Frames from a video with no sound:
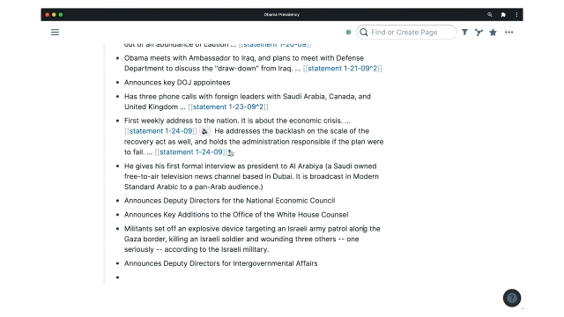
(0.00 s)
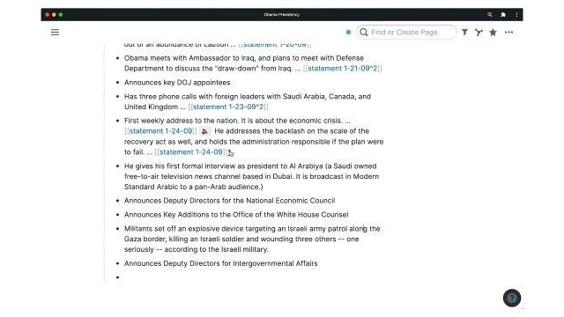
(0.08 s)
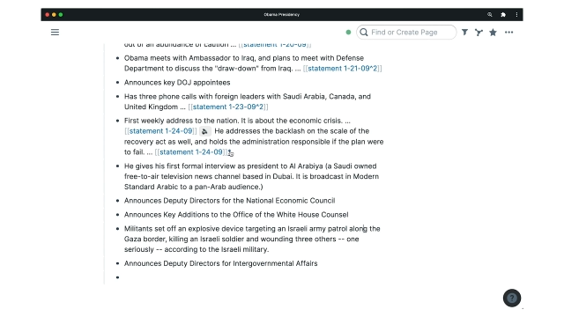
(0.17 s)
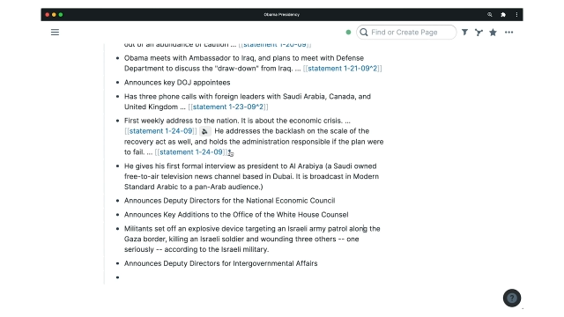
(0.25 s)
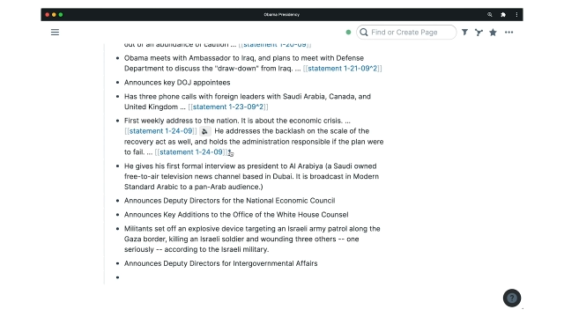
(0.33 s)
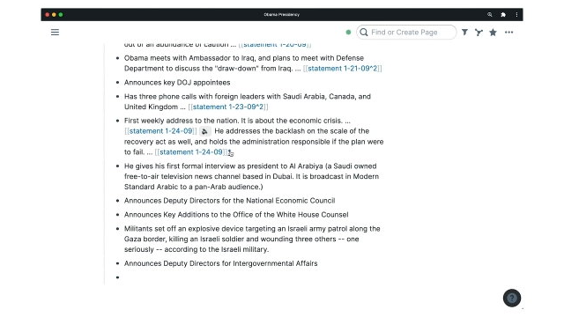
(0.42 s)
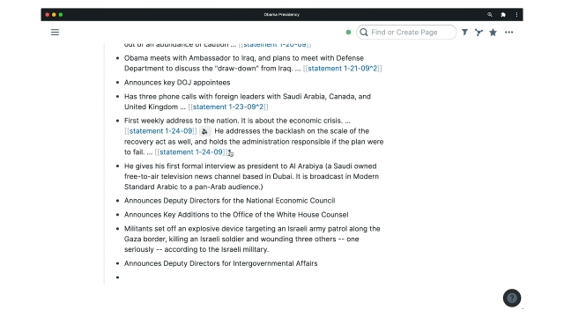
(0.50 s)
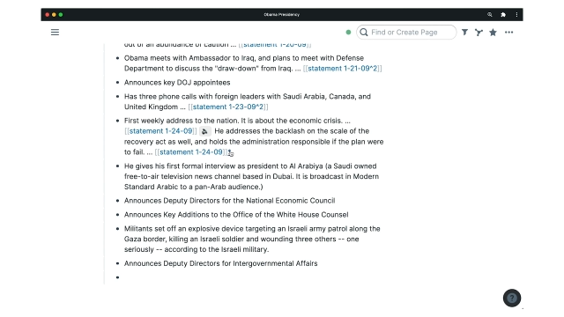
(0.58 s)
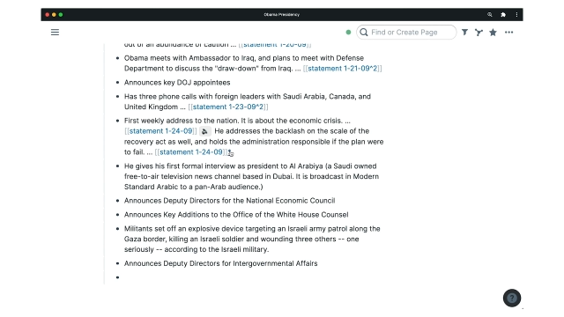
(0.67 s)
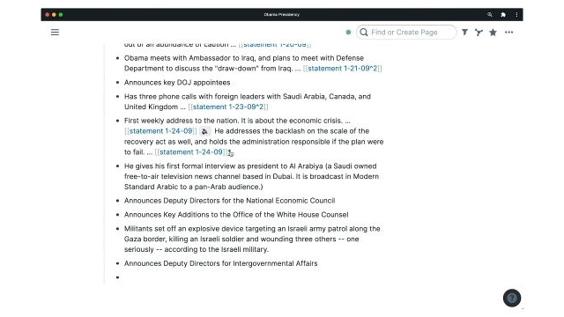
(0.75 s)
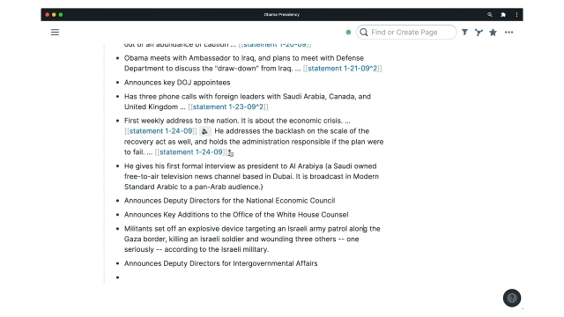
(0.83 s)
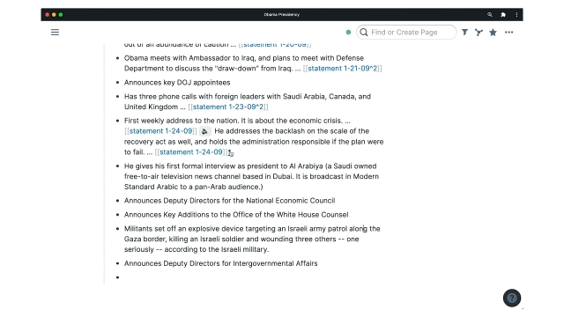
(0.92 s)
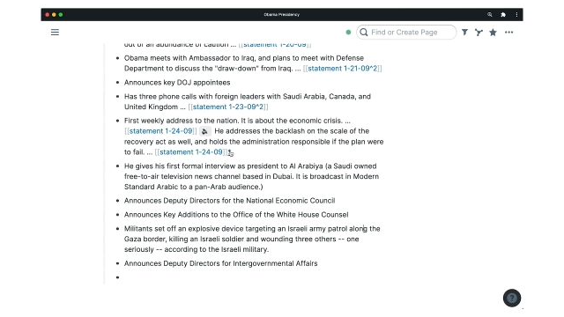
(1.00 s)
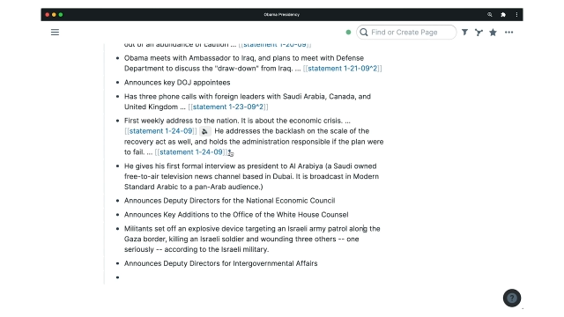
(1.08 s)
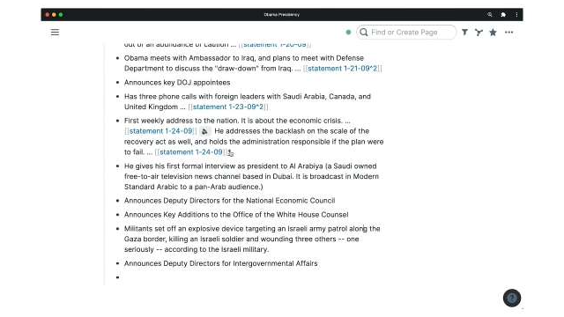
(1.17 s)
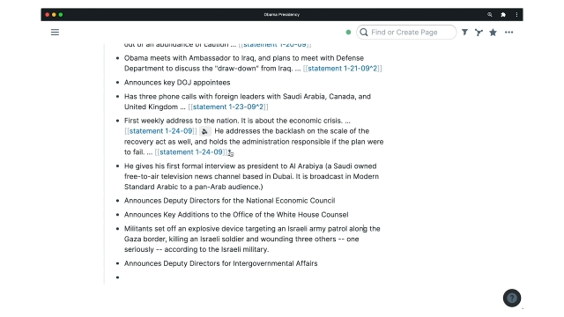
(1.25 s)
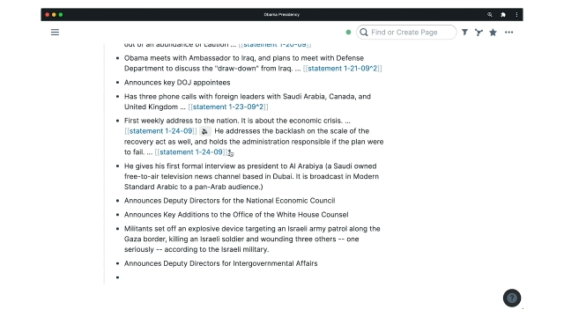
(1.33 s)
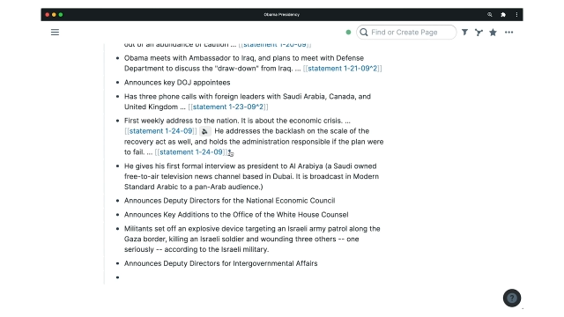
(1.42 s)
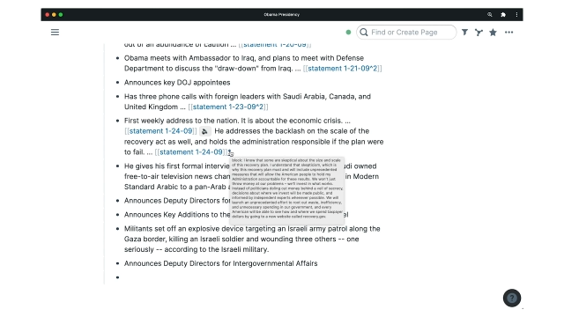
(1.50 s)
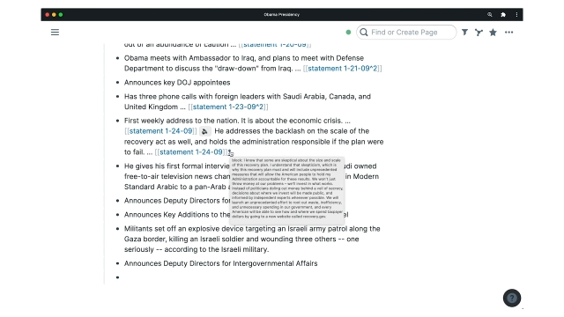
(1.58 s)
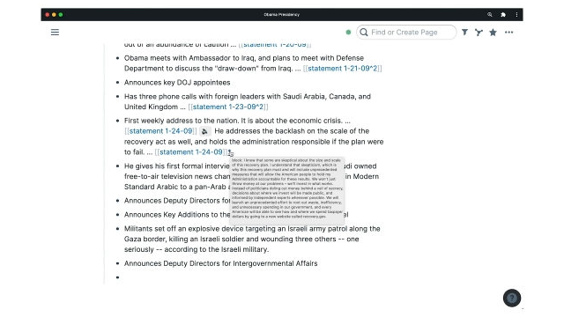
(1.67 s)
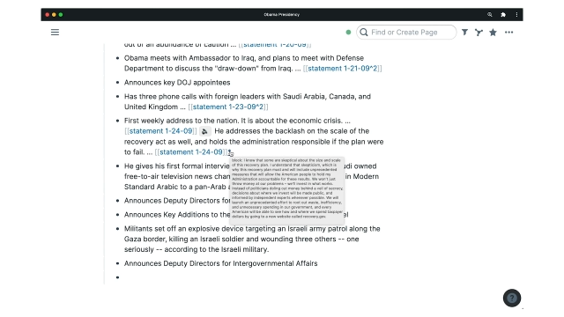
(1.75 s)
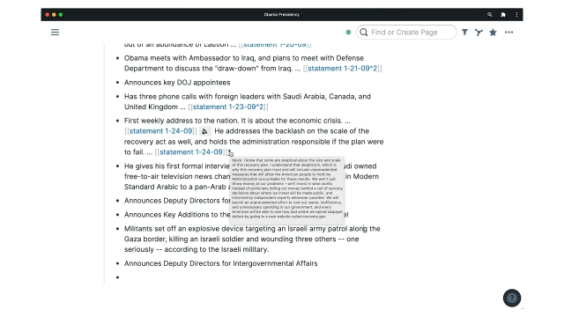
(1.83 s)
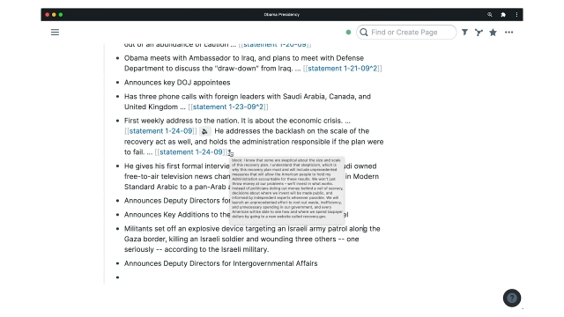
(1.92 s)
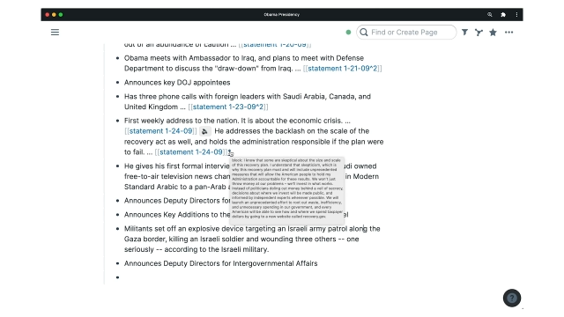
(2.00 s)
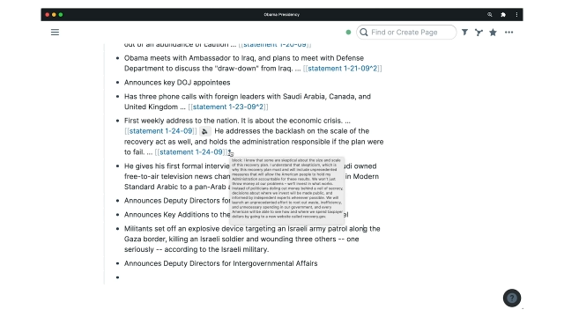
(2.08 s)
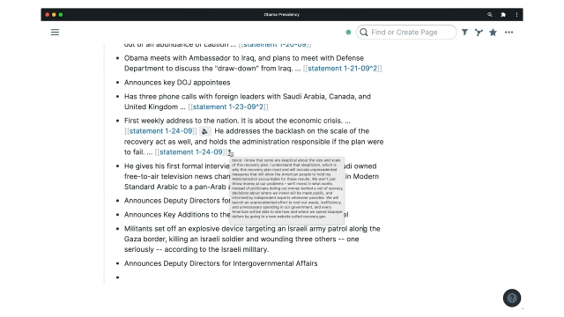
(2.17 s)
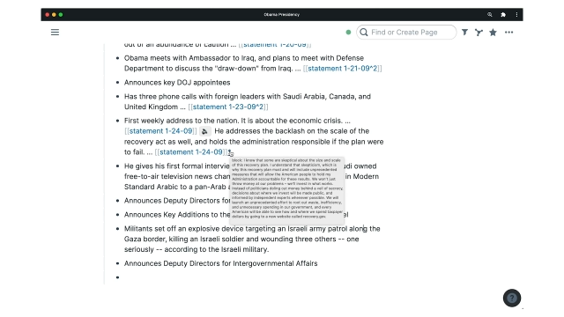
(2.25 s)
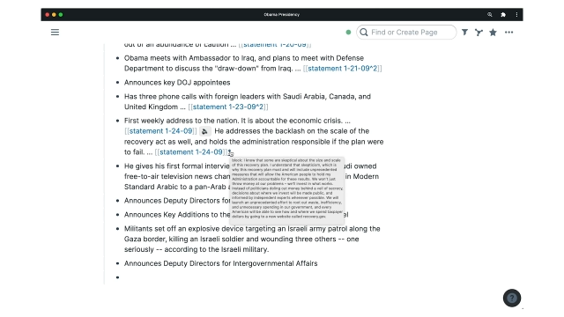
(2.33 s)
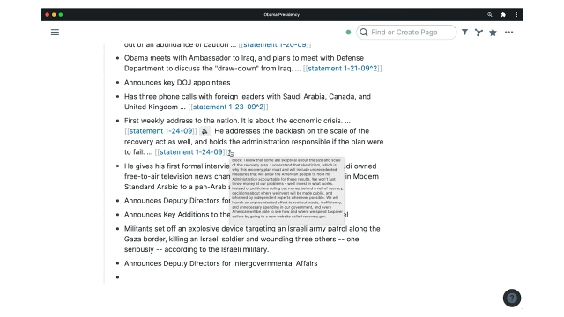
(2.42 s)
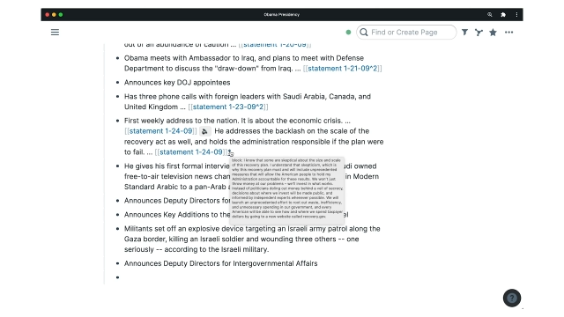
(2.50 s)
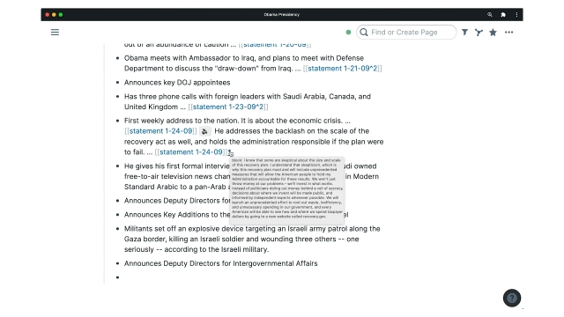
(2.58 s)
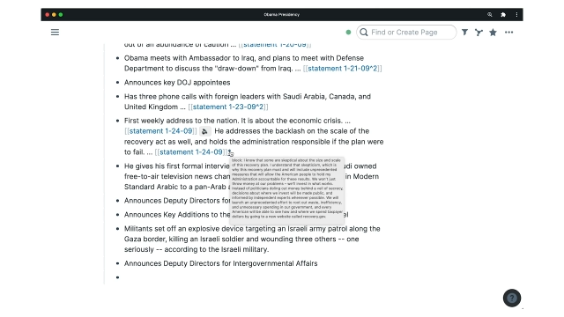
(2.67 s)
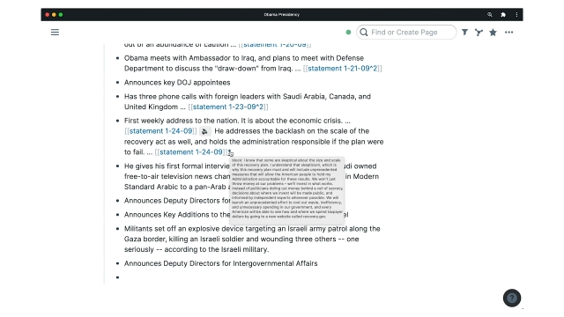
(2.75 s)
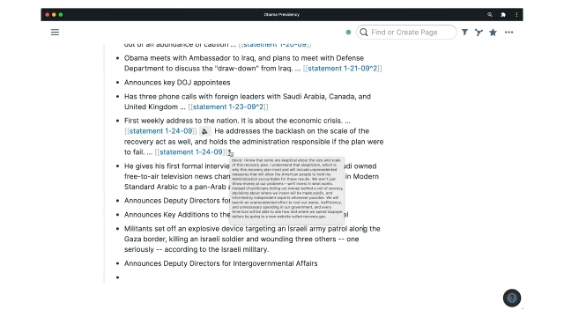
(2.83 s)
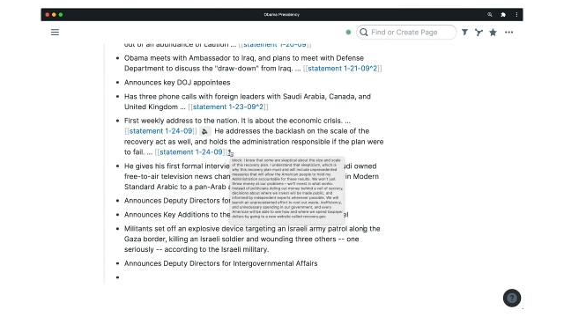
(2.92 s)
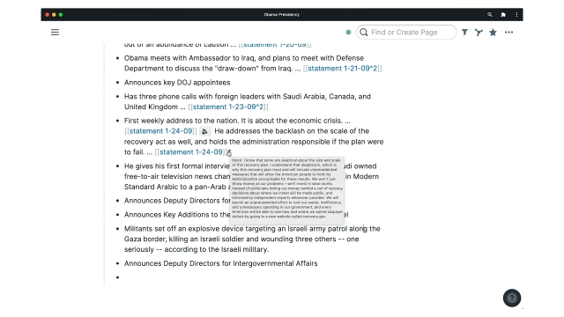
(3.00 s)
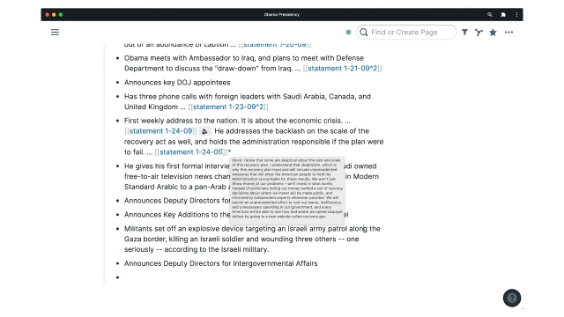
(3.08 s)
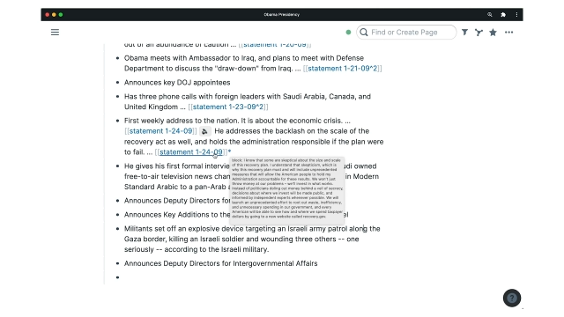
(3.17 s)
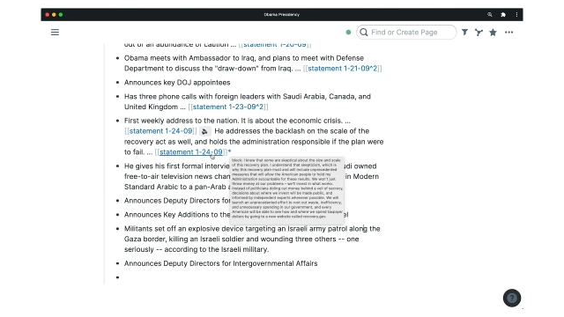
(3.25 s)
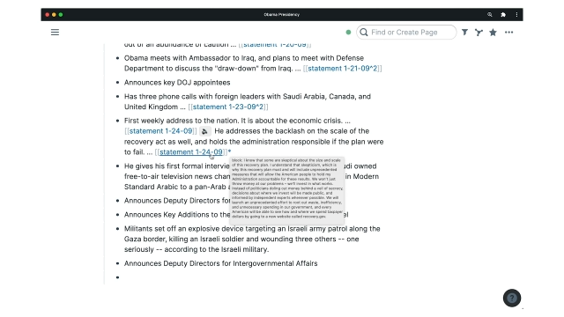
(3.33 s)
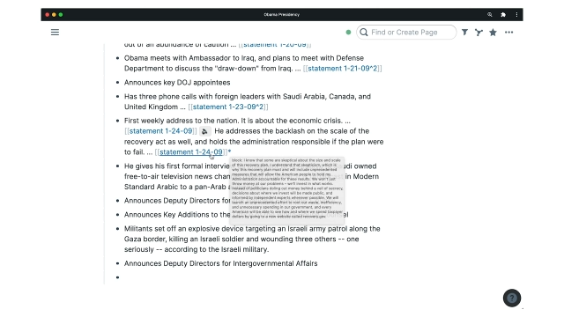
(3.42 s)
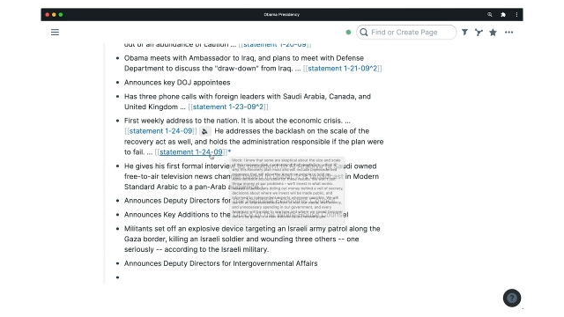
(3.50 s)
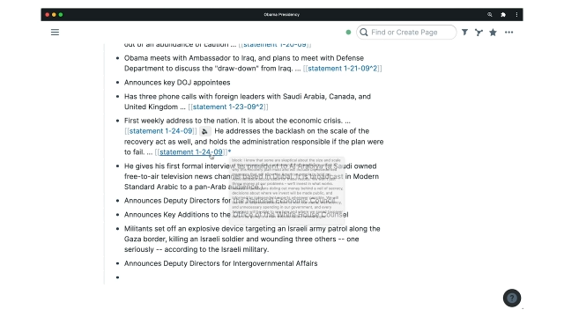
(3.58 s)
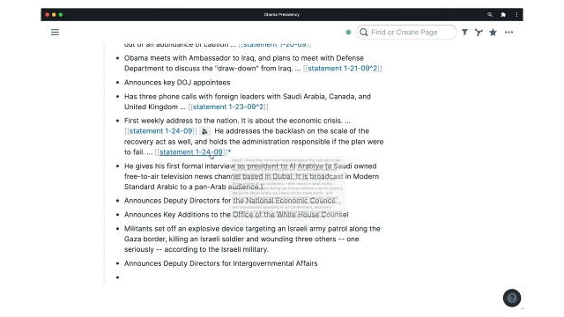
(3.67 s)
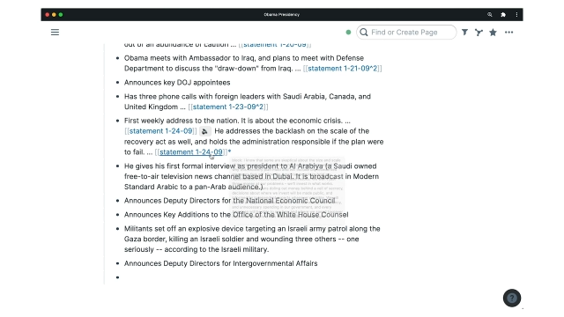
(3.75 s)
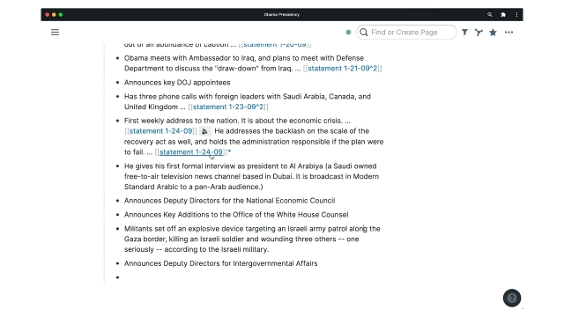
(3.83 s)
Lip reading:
[unreadable: no face in view]